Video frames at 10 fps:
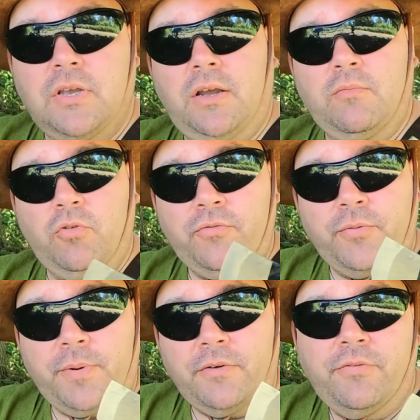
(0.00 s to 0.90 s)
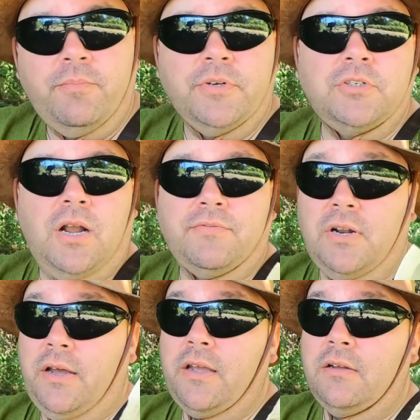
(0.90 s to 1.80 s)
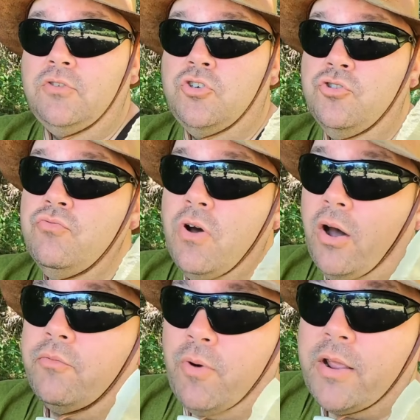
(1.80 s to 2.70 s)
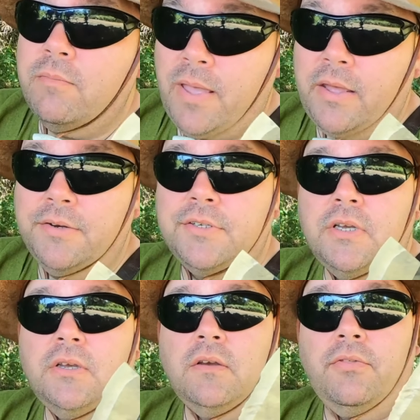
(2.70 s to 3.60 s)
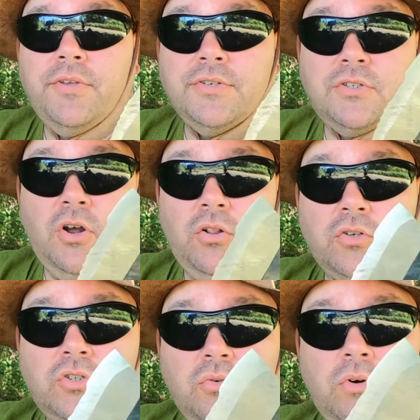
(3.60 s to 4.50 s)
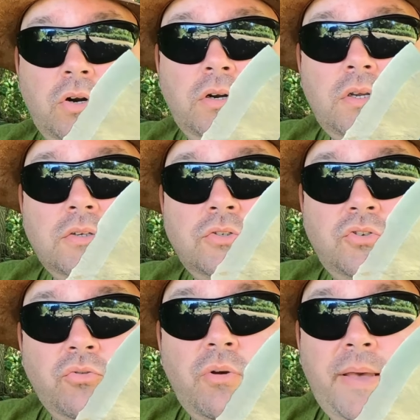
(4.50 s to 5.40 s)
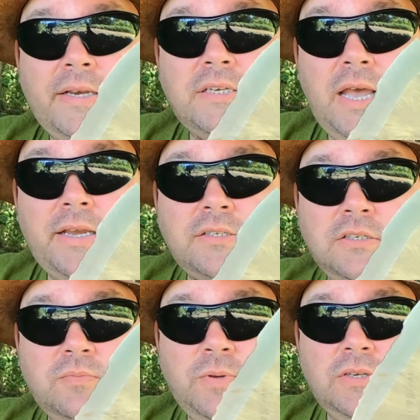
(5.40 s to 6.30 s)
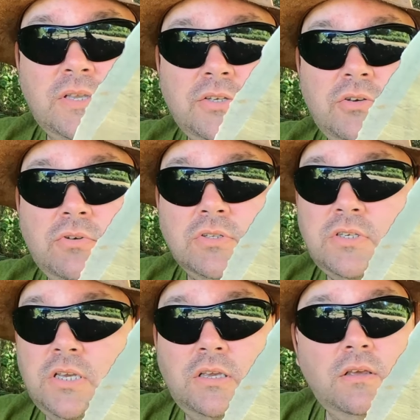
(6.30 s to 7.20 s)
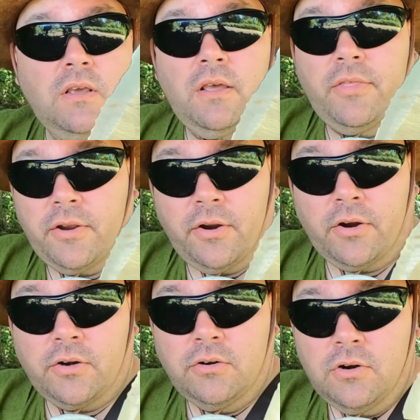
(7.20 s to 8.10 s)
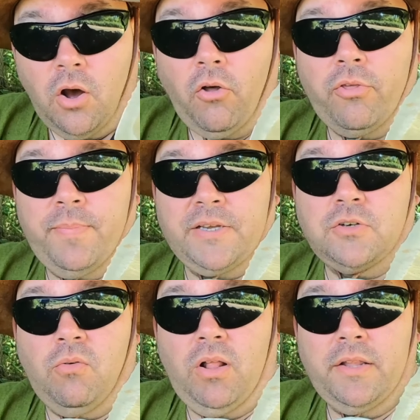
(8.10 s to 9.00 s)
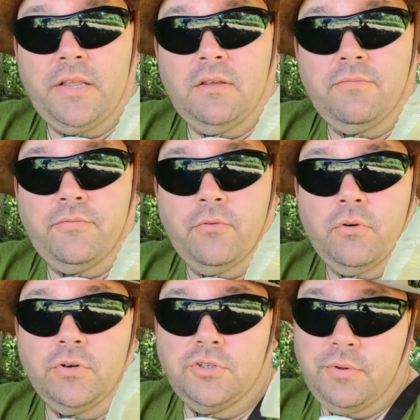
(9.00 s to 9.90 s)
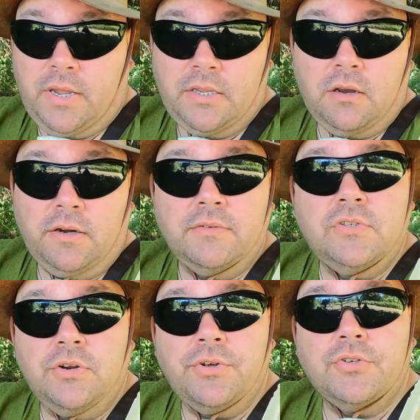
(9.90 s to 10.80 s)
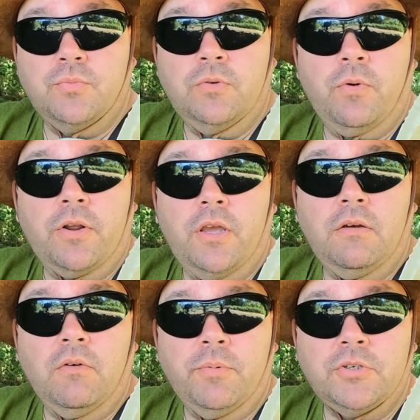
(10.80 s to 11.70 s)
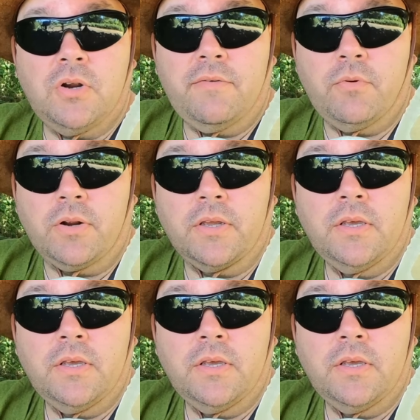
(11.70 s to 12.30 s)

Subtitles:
I'm Wolf for Barefoot Bushcraft, and I do not recommend these dollar store Duramax axes because, as you can see, they are not the best quality for doing any kind of serious woodworking or bushcraft work.